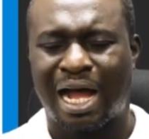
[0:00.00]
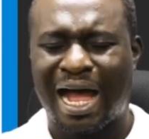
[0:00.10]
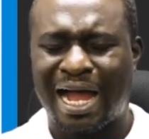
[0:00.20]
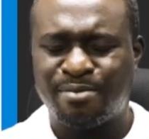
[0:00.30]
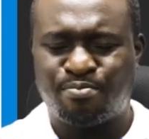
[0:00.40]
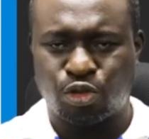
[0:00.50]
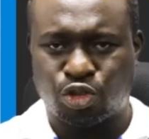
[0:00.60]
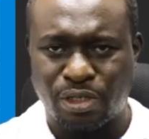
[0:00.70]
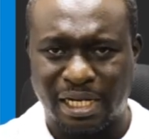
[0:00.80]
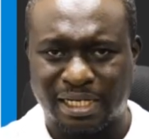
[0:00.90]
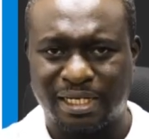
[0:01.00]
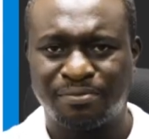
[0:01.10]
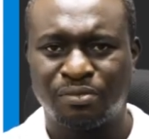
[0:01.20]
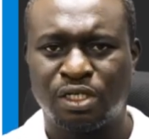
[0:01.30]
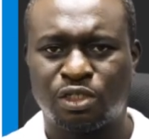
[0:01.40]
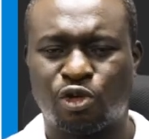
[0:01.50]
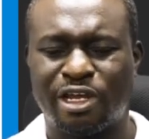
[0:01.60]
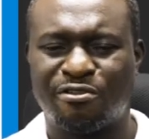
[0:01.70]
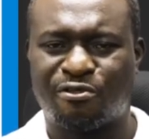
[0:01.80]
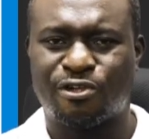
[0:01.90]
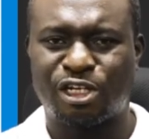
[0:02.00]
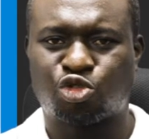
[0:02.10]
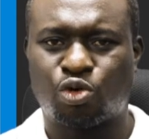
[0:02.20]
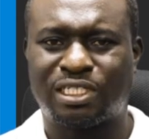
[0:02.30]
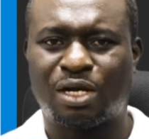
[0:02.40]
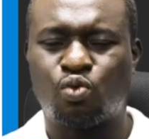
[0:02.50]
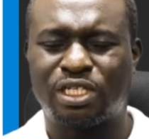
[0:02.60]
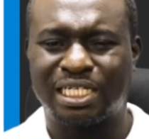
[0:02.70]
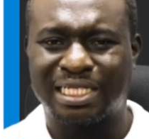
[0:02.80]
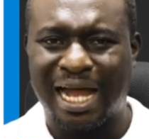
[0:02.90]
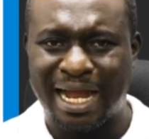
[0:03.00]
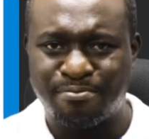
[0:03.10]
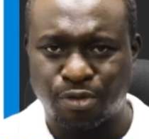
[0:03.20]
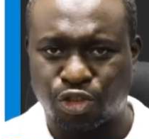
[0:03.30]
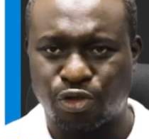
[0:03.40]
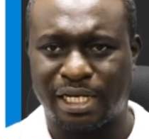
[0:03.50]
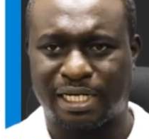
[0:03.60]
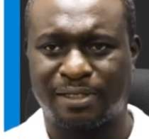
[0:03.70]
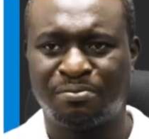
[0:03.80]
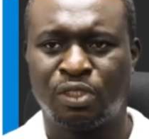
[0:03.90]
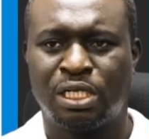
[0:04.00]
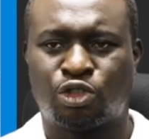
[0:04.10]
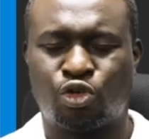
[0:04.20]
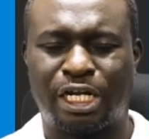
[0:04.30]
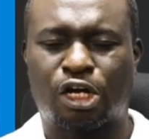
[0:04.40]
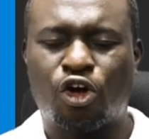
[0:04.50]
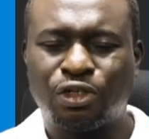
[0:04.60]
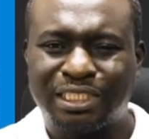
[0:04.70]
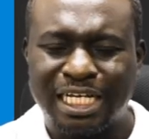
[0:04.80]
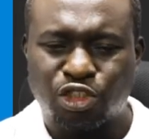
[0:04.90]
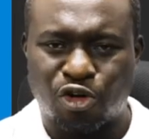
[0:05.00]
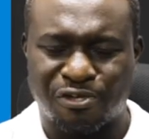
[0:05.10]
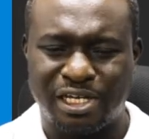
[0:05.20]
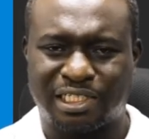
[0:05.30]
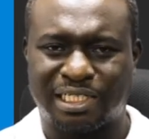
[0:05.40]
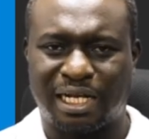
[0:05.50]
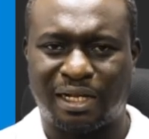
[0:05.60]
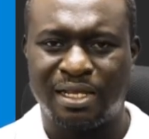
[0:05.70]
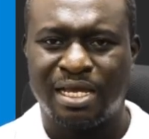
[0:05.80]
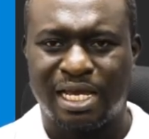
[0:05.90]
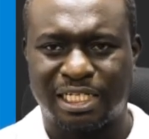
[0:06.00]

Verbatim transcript: Hypotonic. So in fresh water, which is hypotonic to the content of each cell.